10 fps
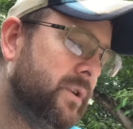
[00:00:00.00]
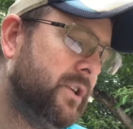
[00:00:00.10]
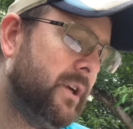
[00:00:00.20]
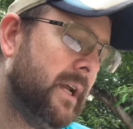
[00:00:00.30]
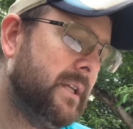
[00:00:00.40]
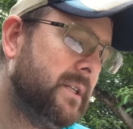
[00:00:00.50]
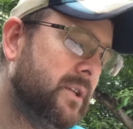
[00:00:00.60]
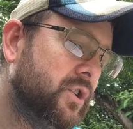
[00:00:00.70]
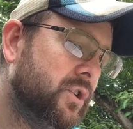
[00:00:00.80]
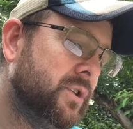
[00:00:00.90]
to your
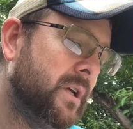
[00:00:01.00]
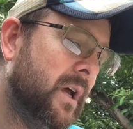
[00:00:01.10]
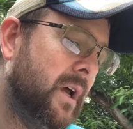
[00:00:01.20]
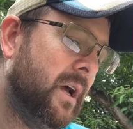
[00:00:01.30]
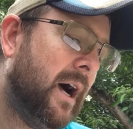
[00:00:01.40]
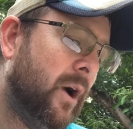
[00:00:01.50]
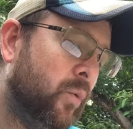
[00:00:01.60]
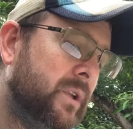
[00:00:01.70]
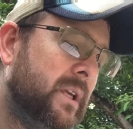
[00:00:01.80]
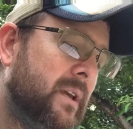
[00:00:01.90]
ancestors I
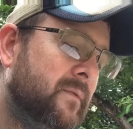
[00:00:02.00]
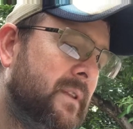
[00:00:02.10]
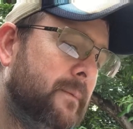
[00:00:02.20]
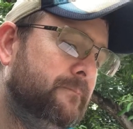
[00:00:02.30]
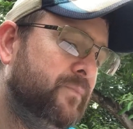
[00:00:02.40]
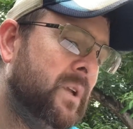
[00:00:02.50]
would give them.